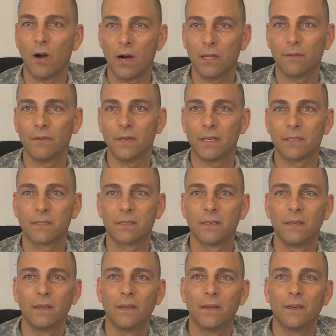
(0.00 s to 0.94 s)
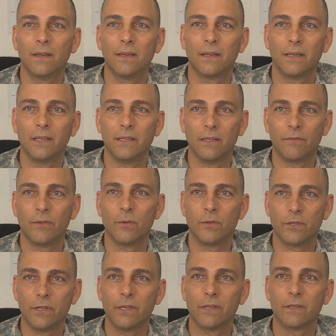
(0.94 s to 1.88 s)
all of us uh, in the
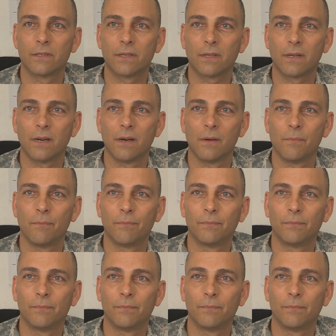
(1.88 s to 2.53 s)
future years to come.